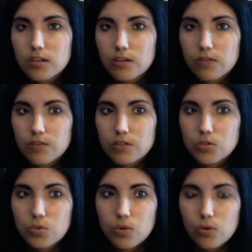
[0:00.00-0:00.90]
of
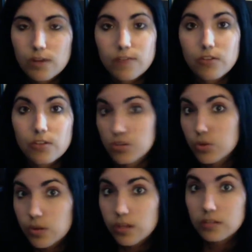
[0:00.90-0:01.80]
doing whatever they're
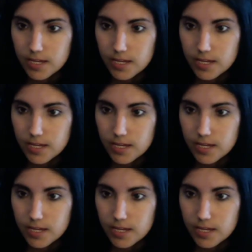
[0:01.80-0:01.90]
doing.